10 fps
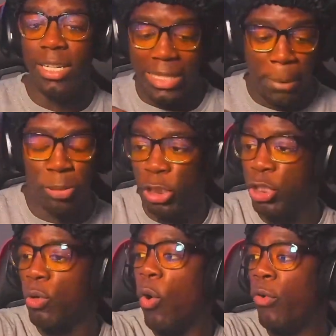They
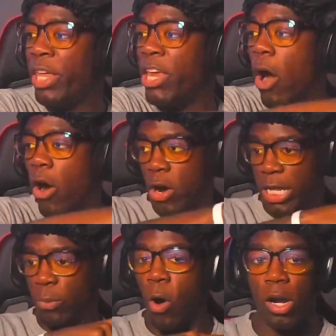patrol the yard.
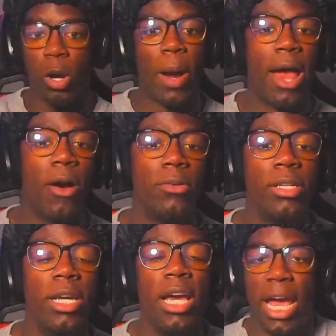They walk around,
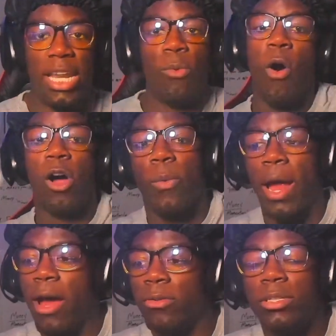and they walk
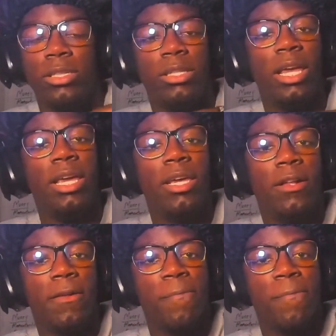around the